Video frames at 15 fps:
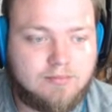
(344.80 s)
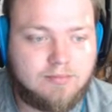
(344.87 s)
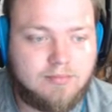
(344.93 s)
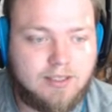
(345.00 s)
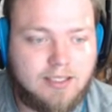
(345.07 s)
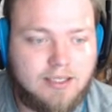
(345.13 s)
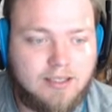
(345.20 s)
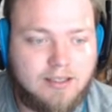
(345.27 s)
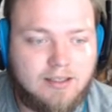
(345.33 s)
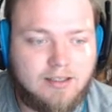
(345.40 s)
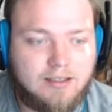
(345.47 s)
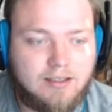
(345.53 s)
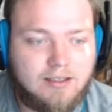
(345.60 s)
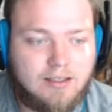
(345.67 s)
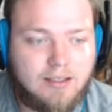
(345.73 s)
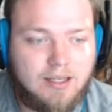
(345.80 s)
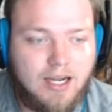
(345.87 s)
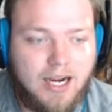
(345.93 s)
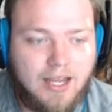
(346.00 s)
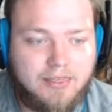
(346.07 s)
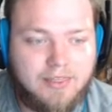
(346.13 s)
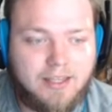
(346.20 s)
Yeah,
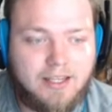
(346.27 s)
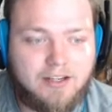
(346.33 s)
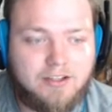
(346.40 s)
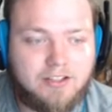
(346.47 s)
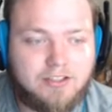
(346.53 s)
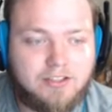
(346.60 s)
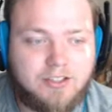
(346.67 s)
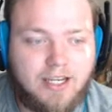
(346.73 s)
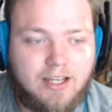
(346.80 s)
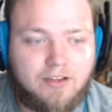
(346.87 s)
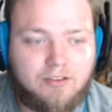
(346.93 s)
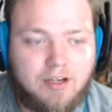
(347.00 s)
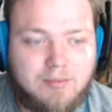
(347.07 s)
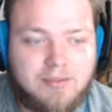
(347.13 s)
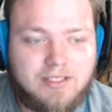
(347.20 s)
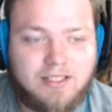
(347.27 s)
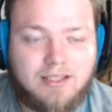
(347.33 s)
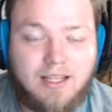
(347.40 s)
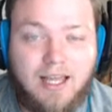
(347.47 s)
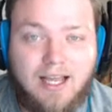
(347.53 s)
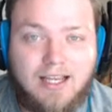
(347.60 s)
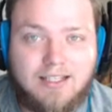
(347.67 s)
I think I could have took Allen Robinson
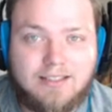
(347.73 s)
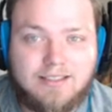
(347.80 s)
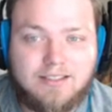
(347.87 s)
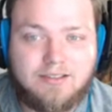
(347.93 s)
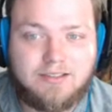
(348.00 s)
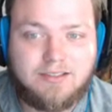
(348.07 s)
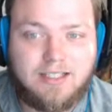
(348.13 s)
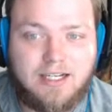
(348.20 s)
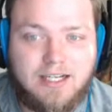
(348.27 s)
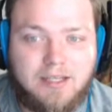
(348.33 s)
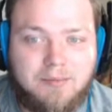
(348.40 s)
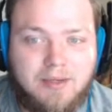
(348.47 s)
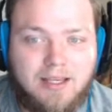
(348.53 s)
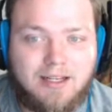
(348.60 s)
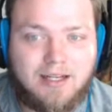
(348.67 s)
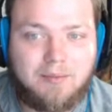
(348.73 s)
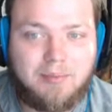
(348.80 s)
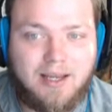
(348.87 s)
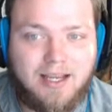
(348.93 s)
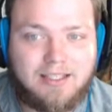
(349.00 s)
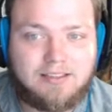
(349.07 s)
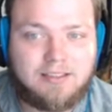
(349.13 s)
last time, and I
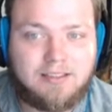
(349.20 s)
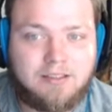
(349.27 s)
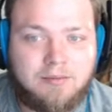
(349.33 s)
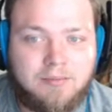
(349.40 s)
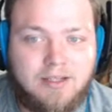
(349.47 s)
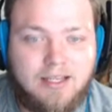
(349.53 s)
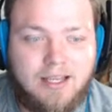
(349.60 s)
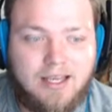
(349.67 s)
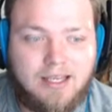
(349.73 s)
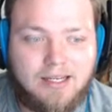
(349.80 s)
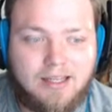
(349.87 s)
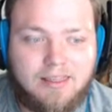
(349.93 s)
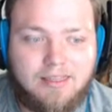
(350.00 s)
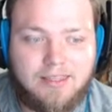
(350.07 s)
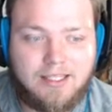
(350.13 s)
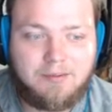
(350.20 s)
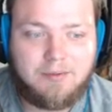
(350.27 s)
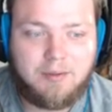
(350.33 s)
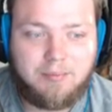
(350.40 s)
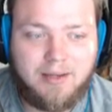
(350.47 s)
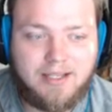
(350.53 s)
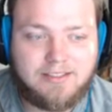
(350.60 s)
passed on him, and I think I'm
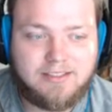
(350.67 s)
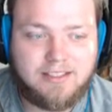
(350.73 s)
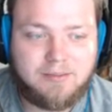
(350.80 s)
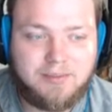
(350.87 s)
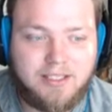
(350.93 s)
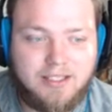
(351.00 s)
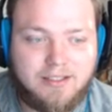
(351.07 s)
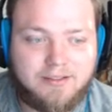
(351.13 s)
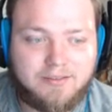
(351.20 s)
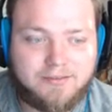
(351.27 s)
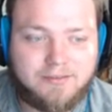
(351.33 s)
gonna pass on him again.